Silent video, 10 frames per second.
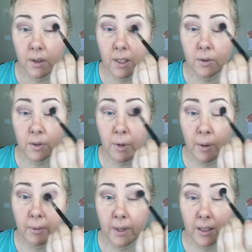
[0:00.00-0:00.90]
This was
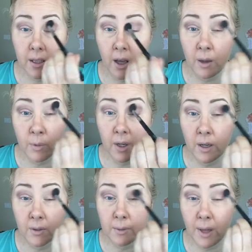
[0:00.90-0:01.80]
probably the time when he
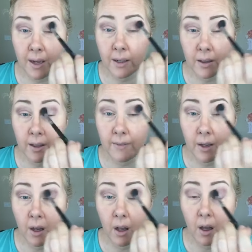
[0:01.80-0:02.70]
was planning on leaving.